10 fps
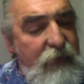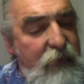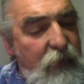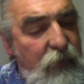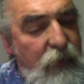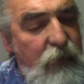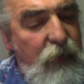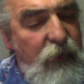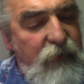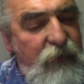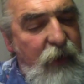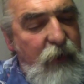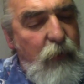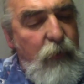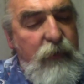you just get into
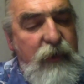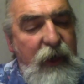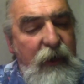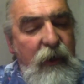your routine.